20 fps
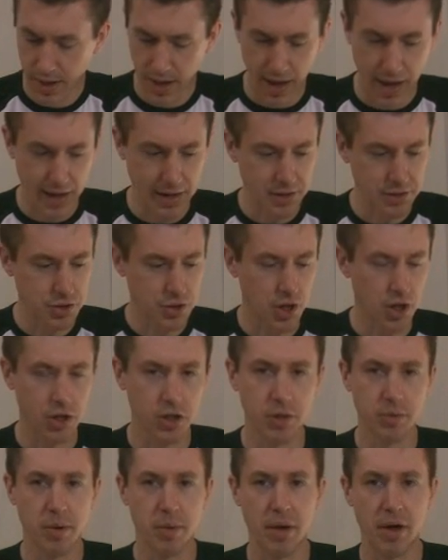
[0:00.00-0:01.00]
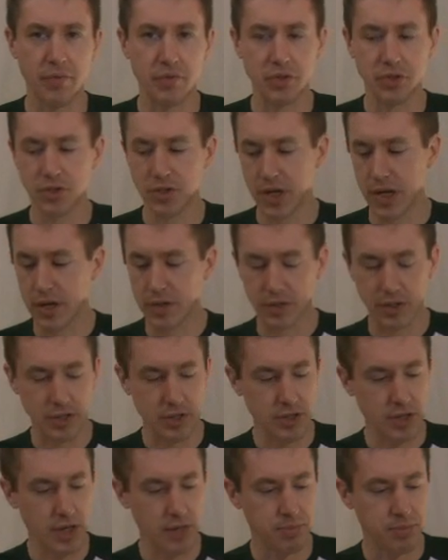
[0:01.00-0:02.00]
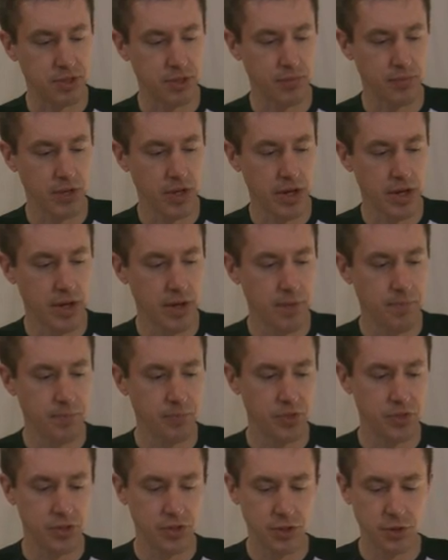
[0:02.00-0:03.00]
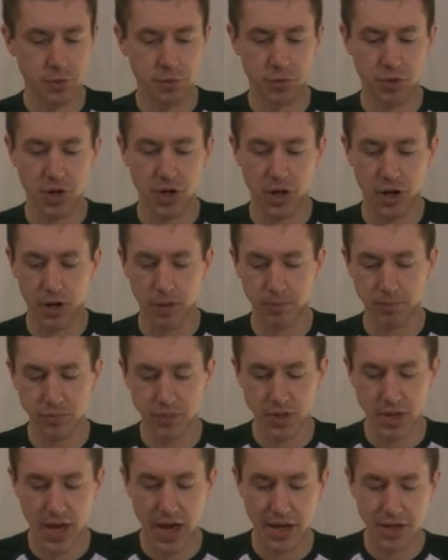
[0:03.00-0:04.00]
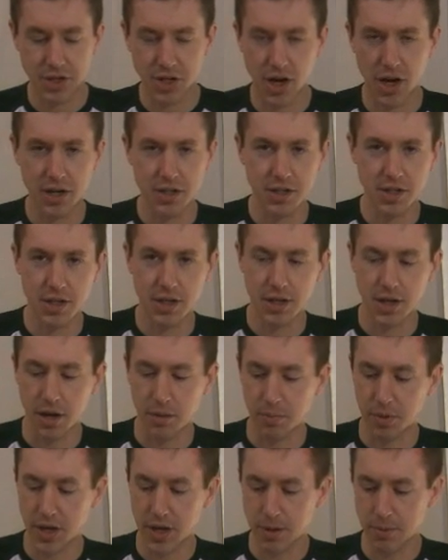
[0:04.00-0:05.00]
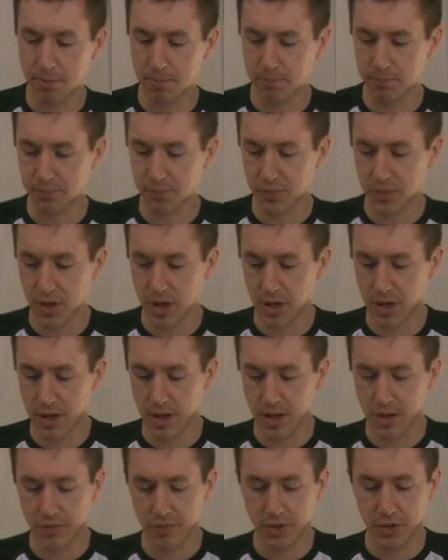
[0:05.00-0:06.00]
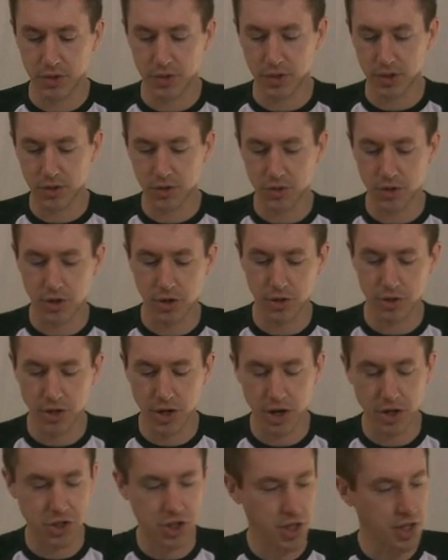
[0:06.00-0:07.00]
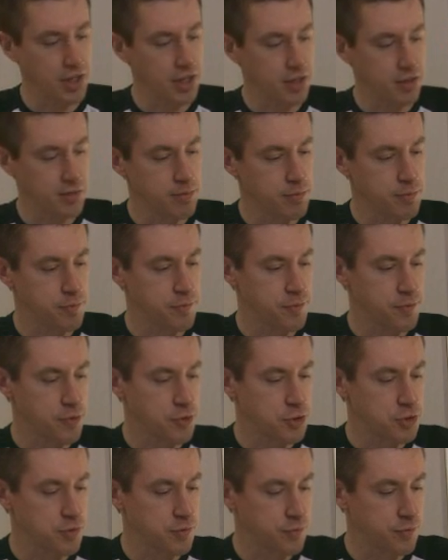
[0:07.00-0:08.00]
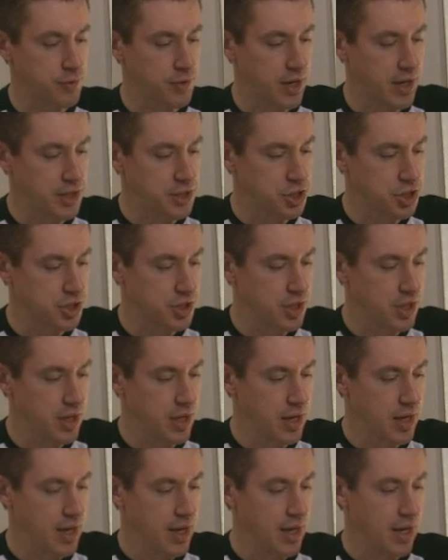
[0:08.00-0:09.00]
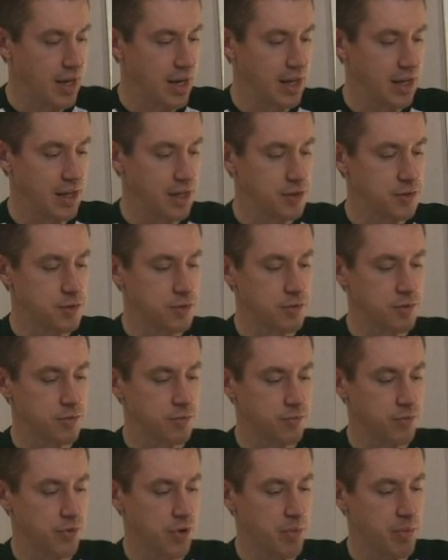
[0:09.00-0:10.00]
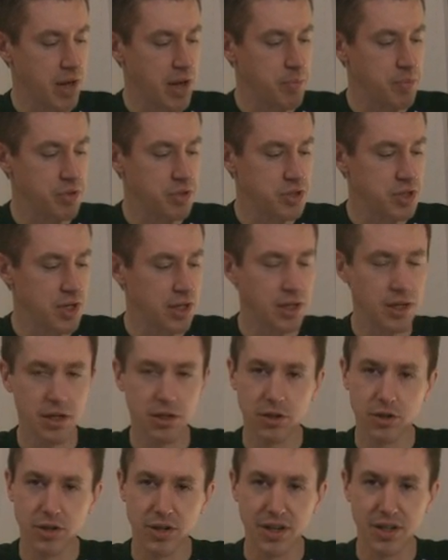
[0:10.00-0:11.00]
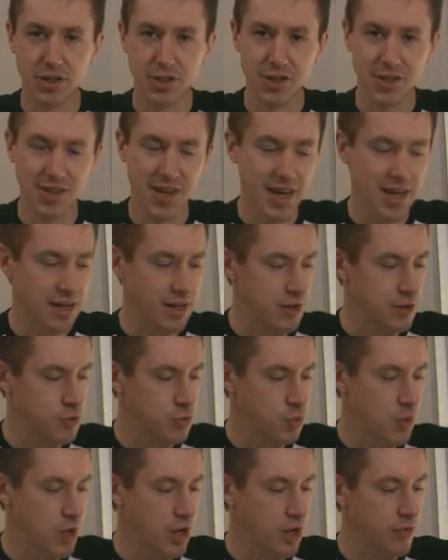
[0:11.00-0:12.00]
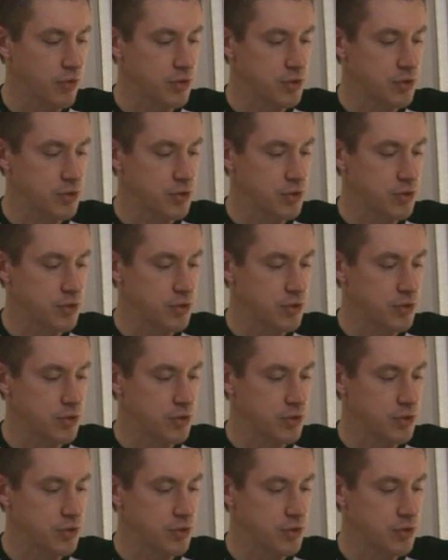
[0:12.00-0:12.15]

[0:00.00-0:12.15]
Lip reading: And let's talk a little bit about this tea as it steeps. This is from Canton Tea Company. This is their Darjeeling First Flush. It is from a particular estate as well.